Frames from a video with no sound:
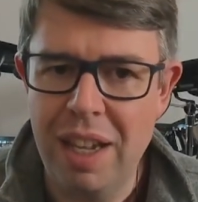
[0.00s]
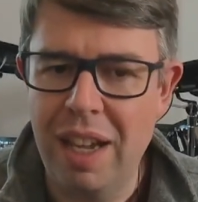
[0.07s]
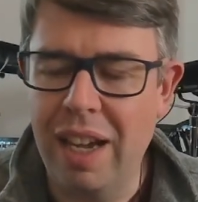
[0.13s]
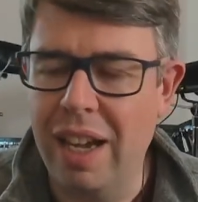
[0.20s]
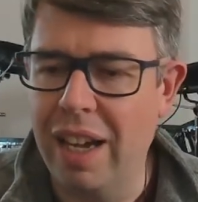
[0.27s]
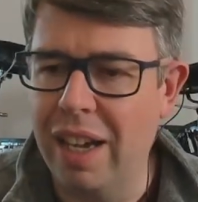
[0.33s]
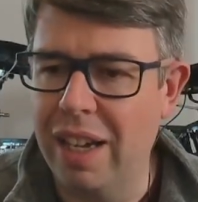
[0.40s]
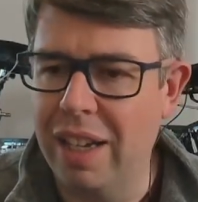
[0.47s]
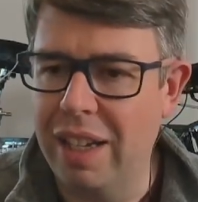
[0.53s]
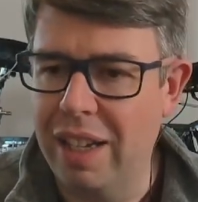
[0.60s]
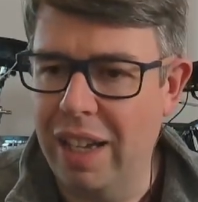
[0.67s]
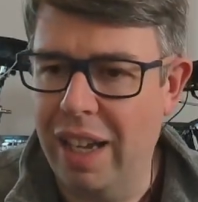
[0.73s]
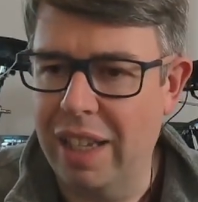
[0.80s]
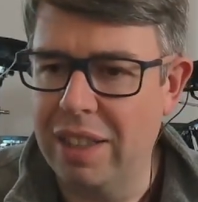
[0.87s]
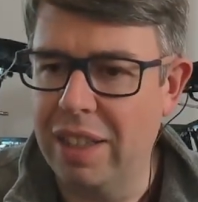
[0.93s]

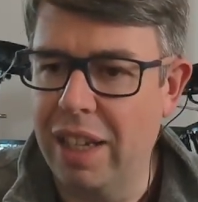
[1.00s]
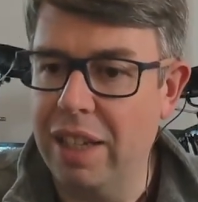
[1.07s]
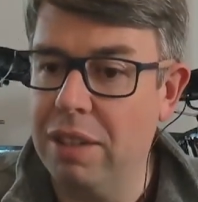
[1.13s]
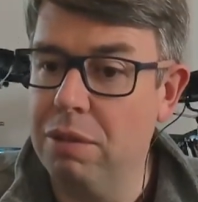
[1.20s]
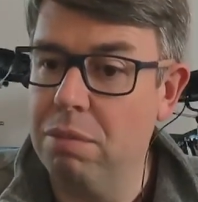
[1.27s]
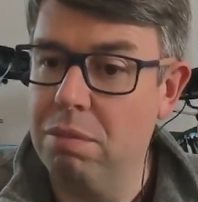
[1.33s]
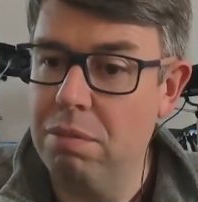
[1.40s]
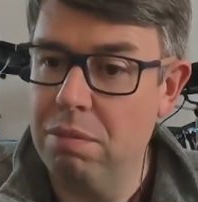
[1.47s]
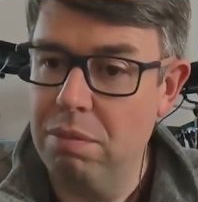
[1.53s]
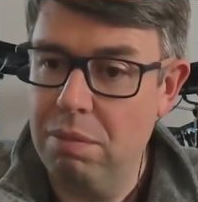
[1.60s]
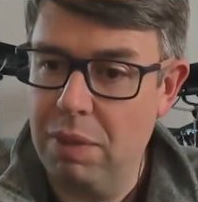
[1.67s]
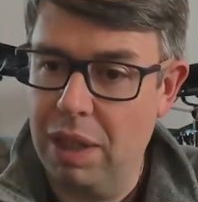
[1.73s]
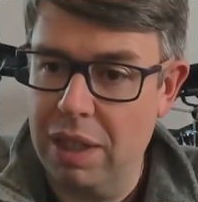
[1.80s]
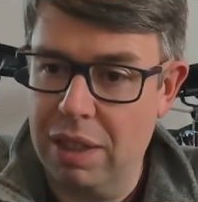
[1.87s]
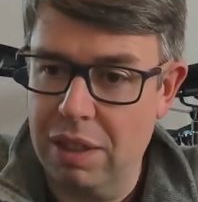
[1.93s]
and then
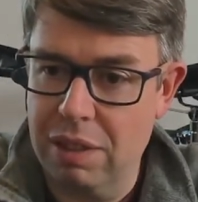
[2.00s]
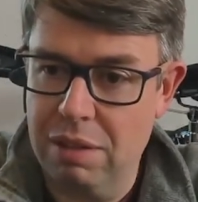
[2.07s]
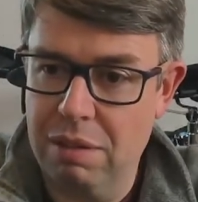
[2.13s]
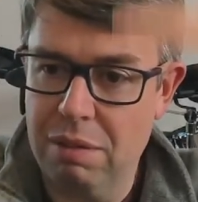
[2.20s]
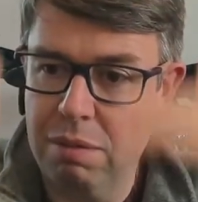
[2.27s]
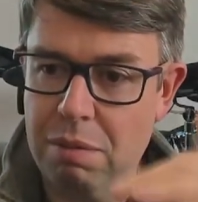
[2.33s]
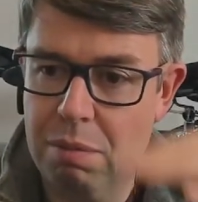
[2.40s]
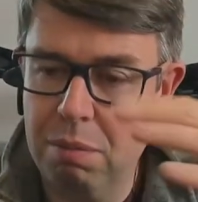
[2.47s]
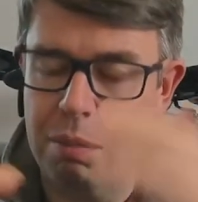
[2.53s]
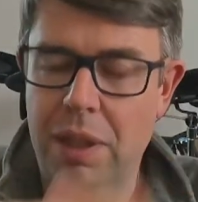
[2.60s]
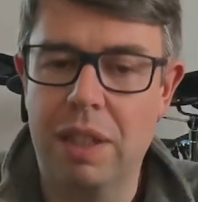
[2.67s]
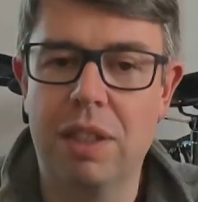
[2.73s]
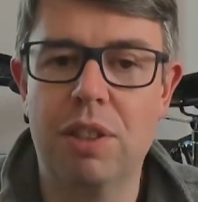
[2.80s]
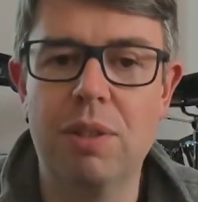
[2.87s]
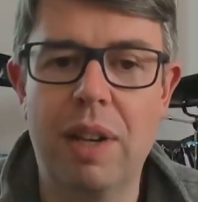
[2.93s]
I can
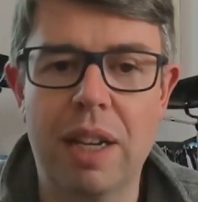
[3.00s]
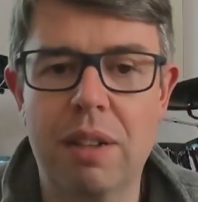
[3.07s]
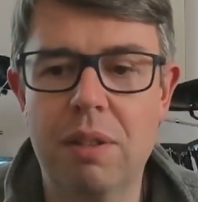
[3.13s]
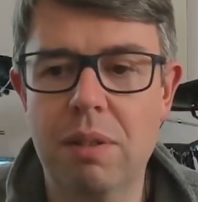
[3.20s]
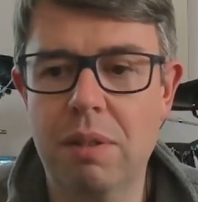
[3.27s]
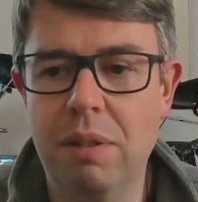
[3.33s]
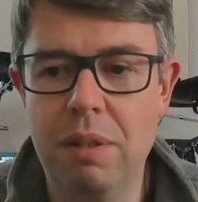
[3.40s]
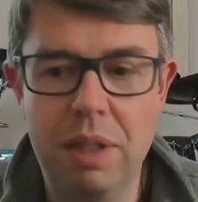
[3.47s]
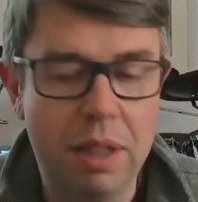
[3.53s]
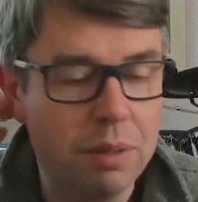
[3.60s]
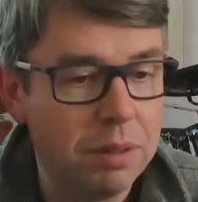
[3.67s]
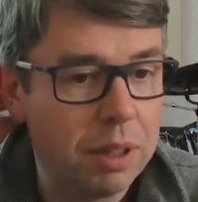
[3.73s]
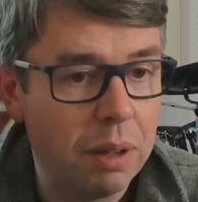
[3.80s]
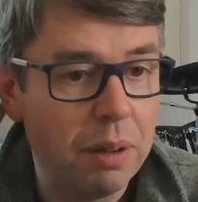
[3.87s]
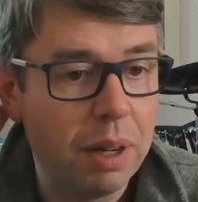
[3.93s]
make a track
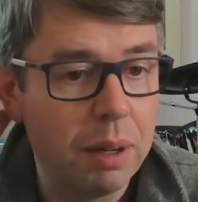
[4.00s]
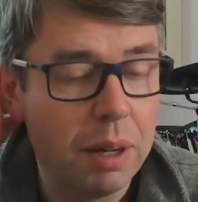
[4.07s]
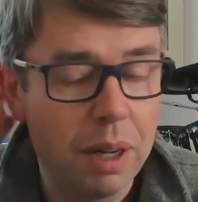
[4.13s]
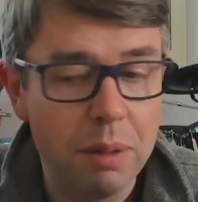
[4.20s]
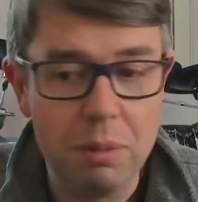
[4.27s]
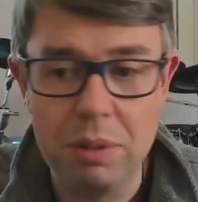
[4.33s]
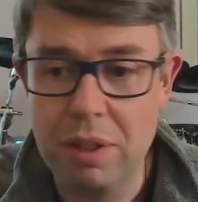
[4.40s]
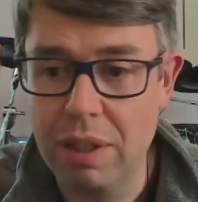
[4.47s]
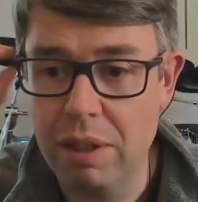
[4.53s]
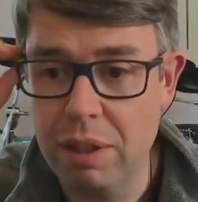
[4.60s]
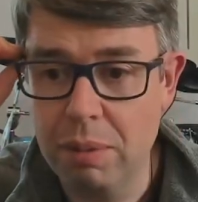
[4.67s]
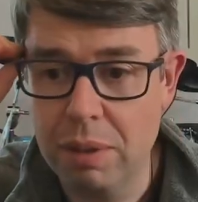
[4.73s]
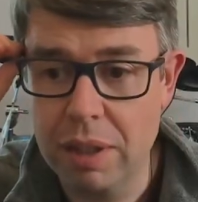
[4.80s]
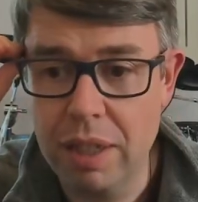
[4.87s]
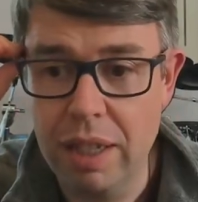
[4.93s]
even though I was the only
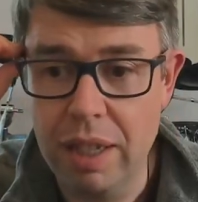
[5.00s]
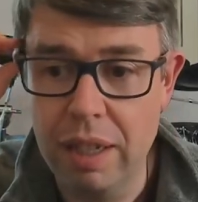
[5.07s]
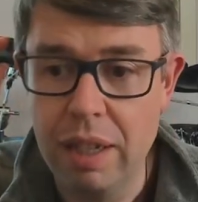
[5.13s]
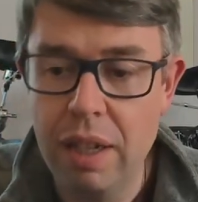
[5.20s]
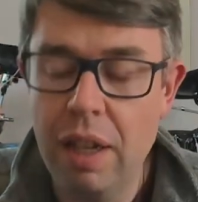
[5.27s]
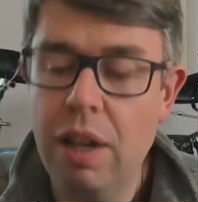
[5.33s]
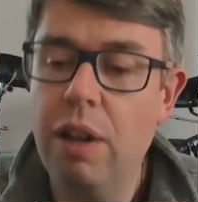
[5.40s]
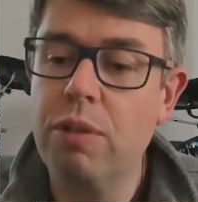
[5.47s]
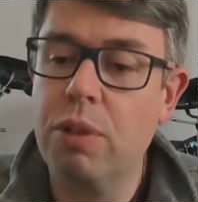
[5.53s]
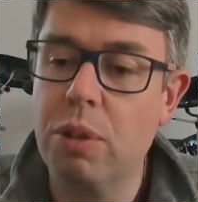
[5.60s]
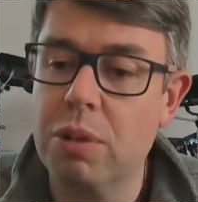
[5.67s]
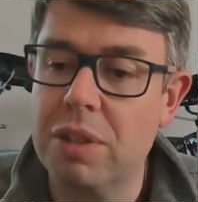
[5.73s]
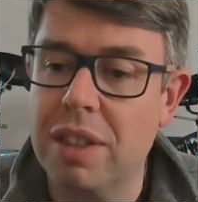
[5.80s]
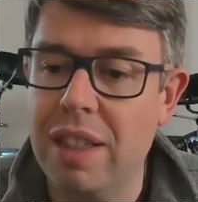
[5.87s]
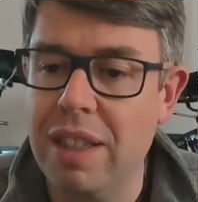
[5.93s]
one here. Of
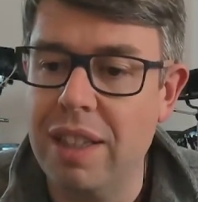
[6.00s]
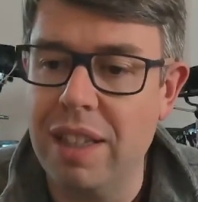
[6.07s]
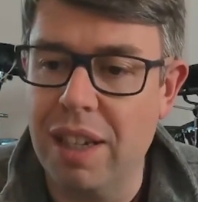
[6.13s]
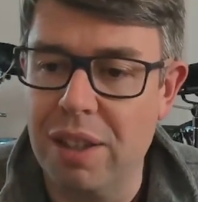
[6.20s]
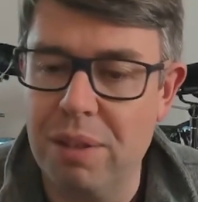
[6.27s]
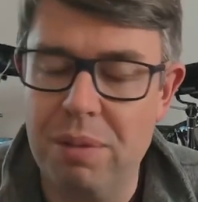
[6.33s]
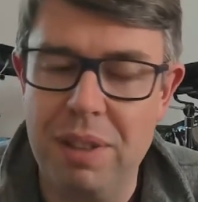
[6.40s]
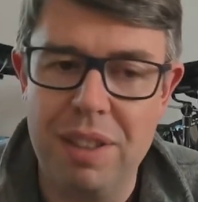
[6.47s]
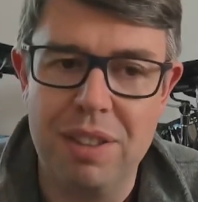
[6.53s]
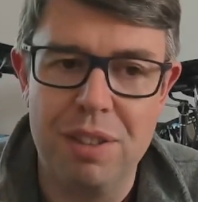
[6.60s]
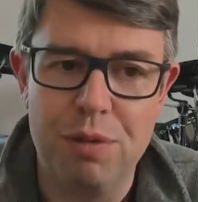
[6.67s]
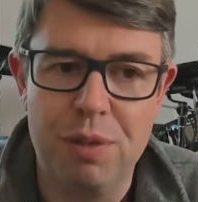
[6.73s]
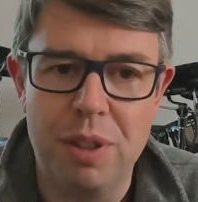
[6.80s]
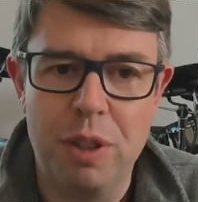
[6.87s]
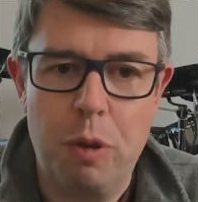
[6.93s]
course, the other reason
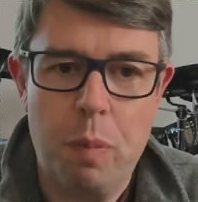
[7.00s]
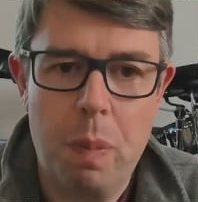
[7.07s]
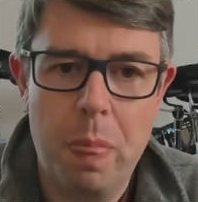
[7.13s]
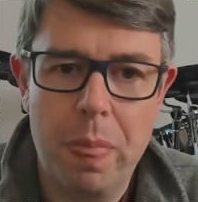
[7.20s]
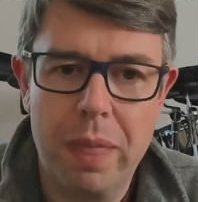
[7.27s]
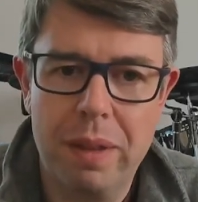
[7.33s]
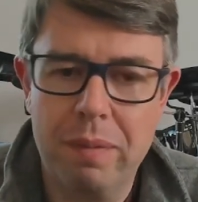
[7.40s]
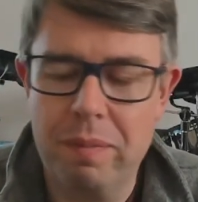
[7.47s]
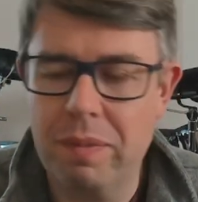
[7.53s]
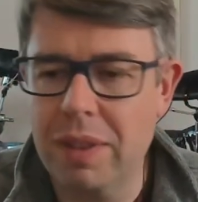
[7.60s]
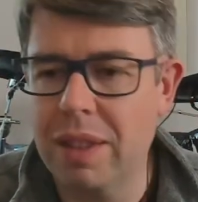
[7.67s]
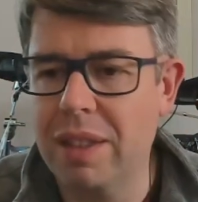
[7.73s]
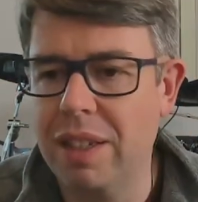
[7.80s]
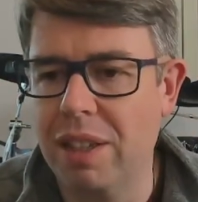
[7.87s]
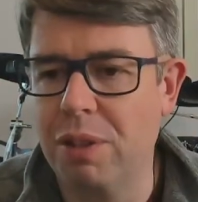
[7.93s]
for
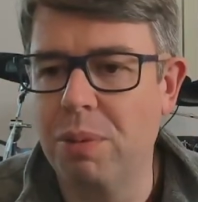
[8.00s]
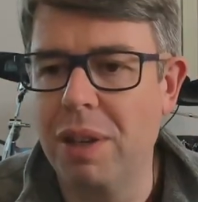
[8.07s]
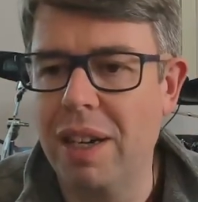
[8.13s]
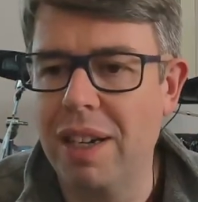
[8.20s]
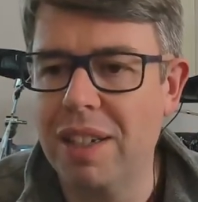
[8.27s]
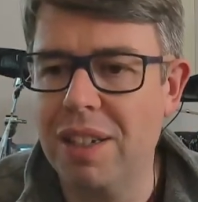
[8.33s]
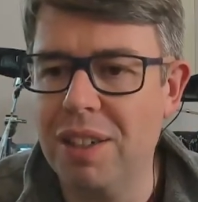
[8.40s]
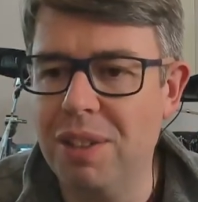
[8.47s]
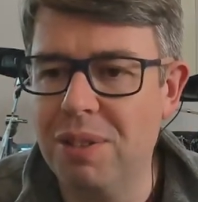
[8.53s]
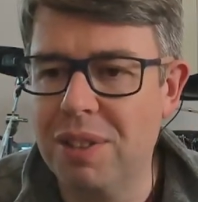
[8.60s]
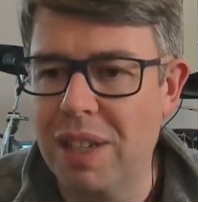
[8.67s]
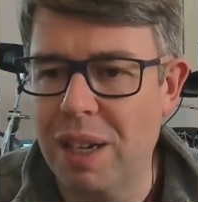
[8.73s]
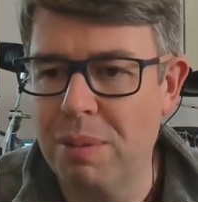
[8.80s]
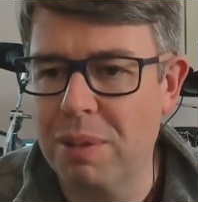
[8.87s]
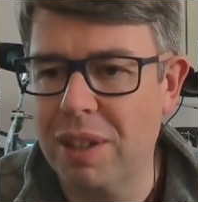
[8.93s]
the other way I can use
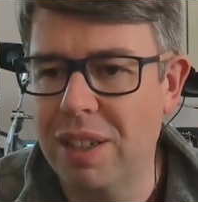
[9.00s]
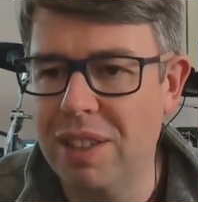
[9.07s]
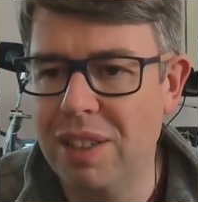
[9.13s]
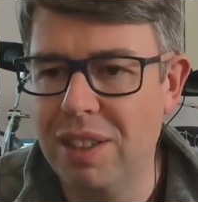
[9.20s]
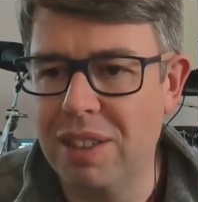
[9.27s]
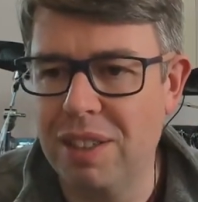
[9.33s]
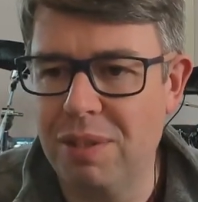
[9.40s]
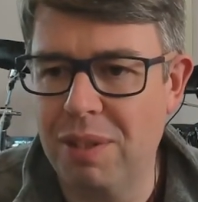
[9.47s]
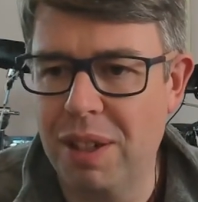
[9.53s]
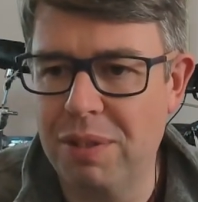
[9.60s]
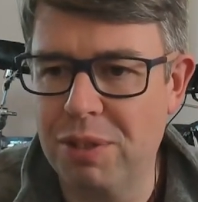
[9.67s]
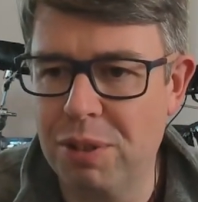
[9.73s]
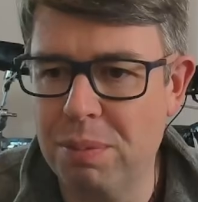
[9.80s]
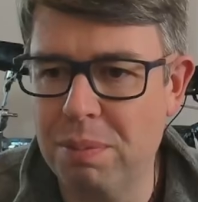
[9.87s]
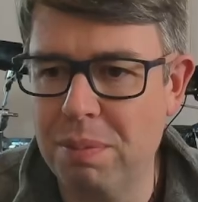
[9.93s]
that application is if I have
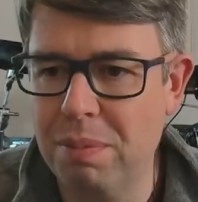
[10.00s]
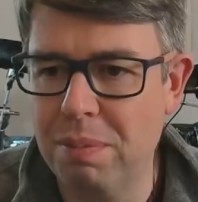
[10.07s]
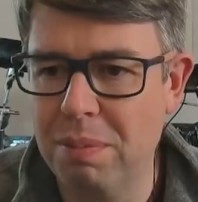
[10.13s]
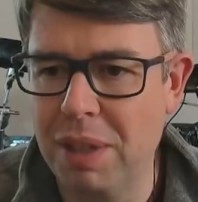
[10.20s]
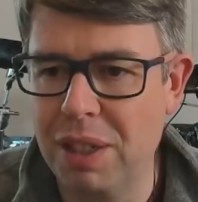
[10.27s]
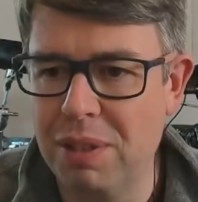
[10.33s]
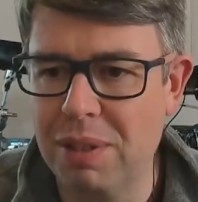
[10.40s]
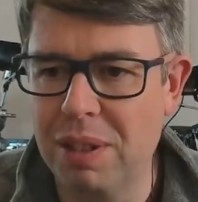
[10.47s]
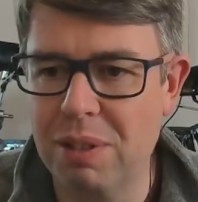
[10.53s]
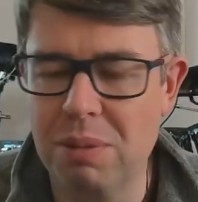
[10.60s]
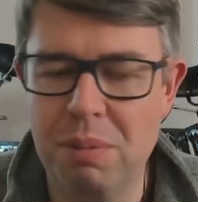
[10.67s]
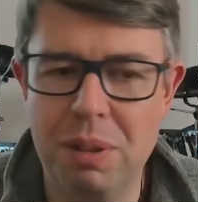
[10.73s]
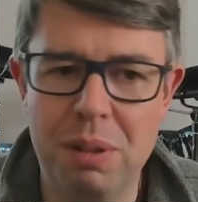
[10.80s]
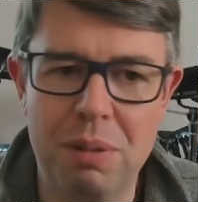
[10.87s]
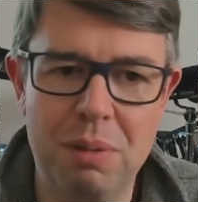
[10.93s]
some mates around
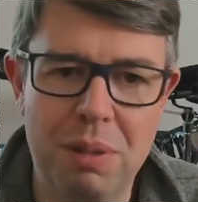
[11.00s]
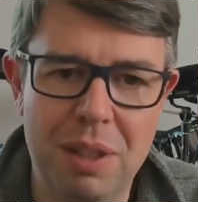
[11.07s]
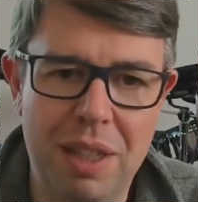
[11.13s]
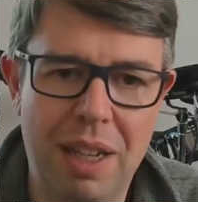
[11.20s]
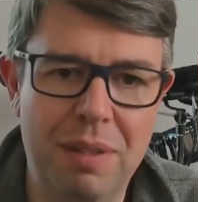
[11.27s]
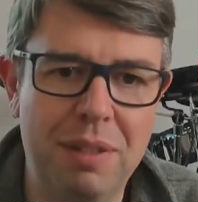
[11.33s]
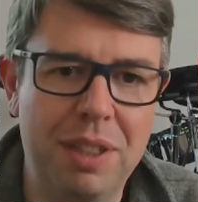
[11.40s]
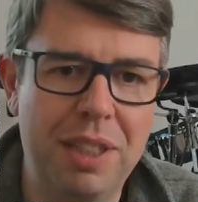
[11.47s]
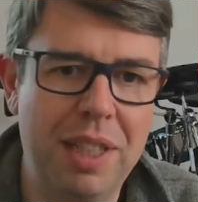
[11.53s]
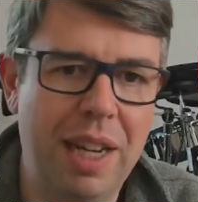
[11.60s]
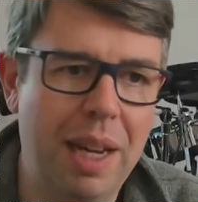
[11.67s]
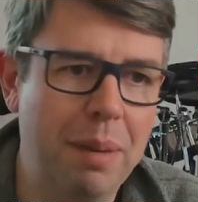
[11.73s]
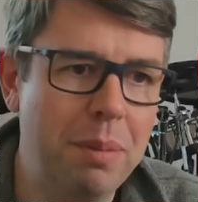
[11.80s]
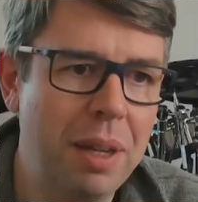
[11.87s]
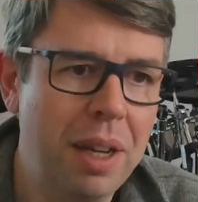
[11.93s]
and we all want to have a
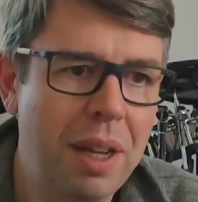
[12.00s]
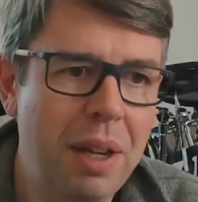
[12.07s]
jam,